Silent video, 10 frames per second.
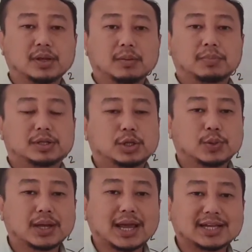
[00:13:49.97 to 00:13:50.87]
But
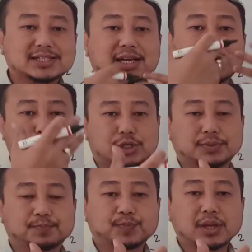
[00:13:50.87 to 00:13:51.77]
during
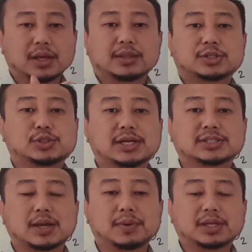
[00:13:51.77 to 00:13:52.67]
exhalation, the chest
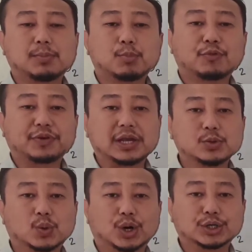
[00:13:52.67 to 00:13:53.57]
cavity moves
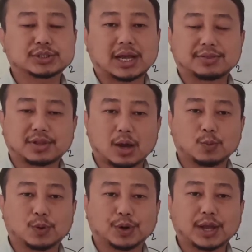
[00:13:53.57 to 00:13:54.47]
inwards and
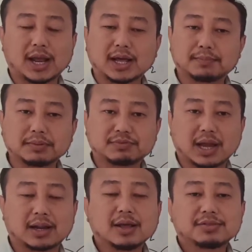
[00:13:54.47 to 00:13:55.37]
downward, and above
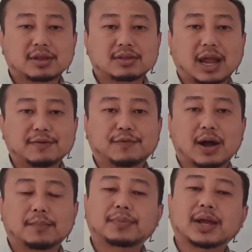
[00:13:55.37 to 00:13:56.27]
that, the
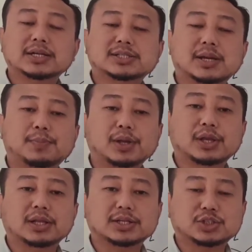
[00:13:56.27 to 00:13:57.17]
diaphragm that is
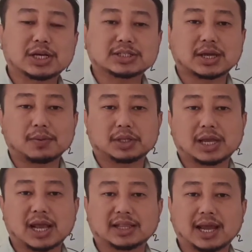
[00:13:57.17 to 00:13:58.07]
separating the chest cavity
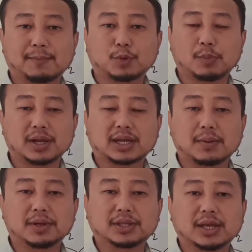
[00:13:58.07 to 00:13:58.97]
and the abdomen
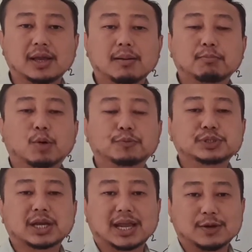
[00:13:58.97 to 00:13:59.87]
cavity
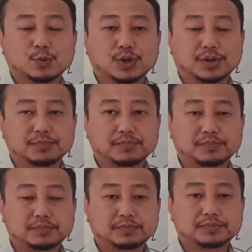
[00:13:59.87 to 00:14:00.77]
moves inward.
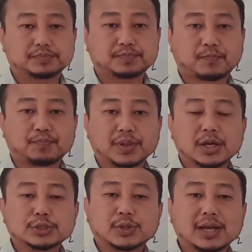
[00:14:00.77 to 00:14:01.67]

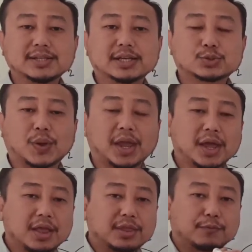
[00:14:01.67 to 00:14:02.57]
So in this way, the